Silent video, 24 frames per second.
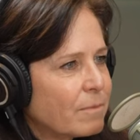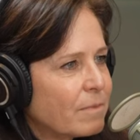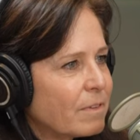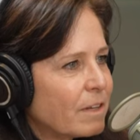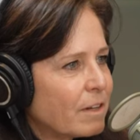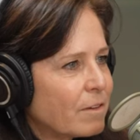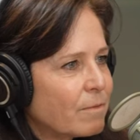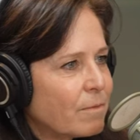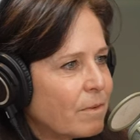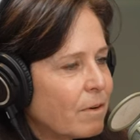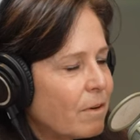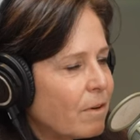
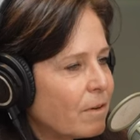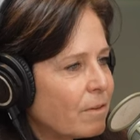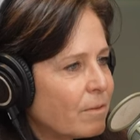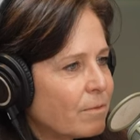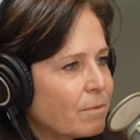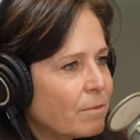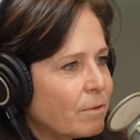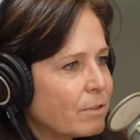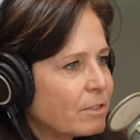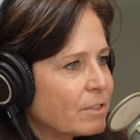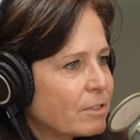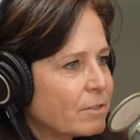like all the
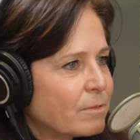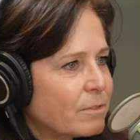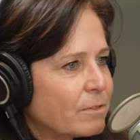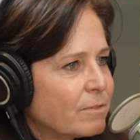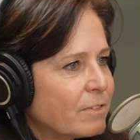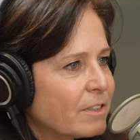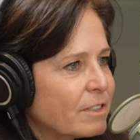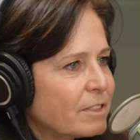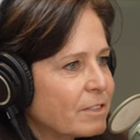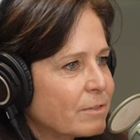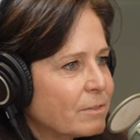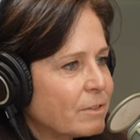forces we're
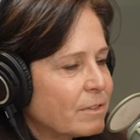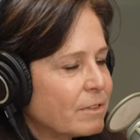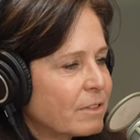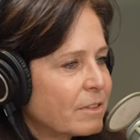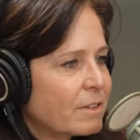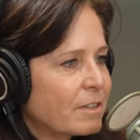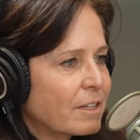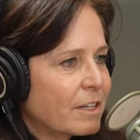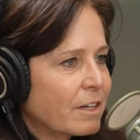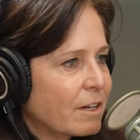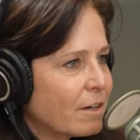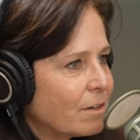faced with
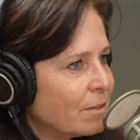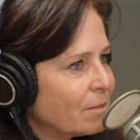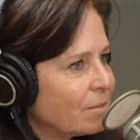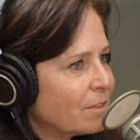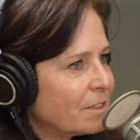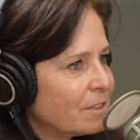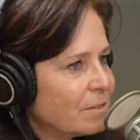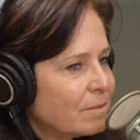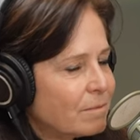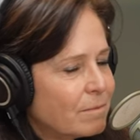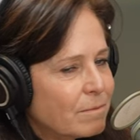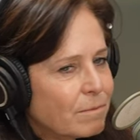the
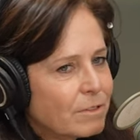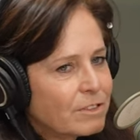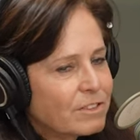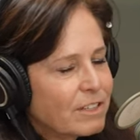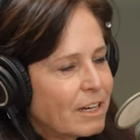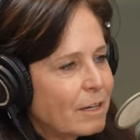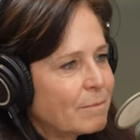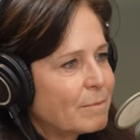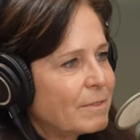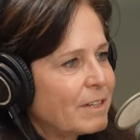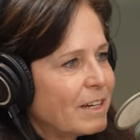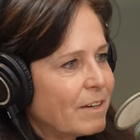covid what's
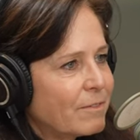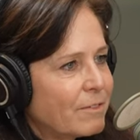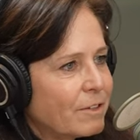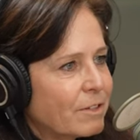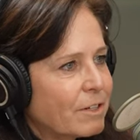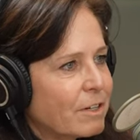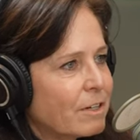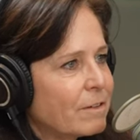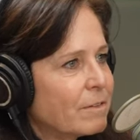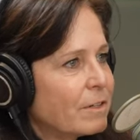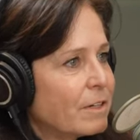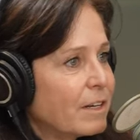happened after
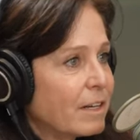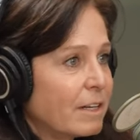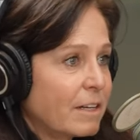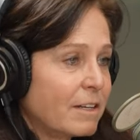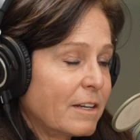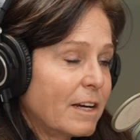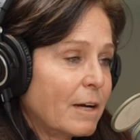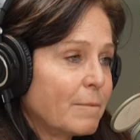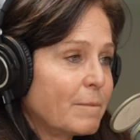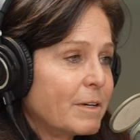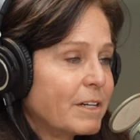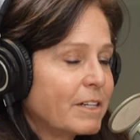covid
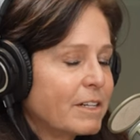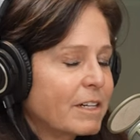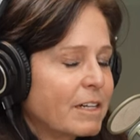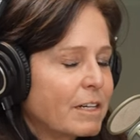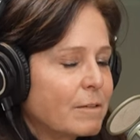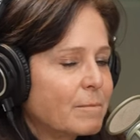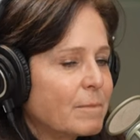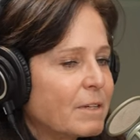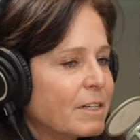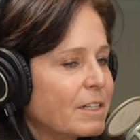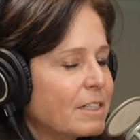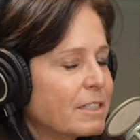happening to
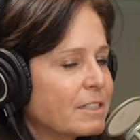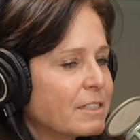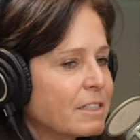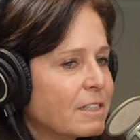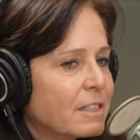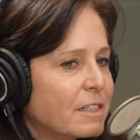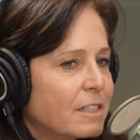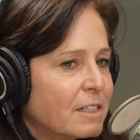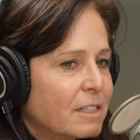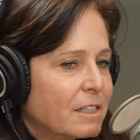companies